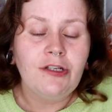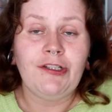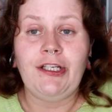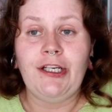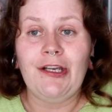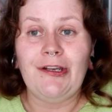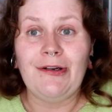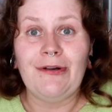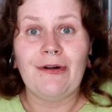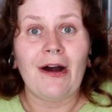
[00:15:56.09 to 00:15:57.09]
Do
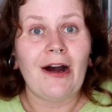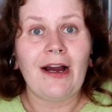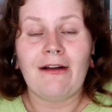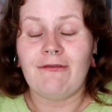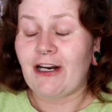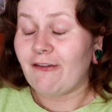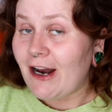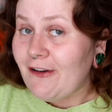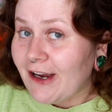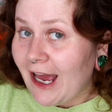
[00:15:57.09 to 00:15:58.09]
you
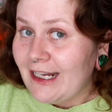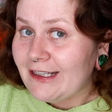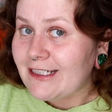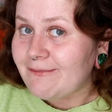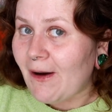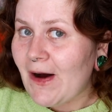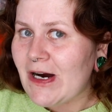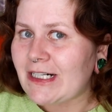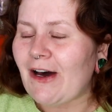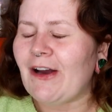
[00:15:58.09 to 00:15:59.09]
regret not getting this box?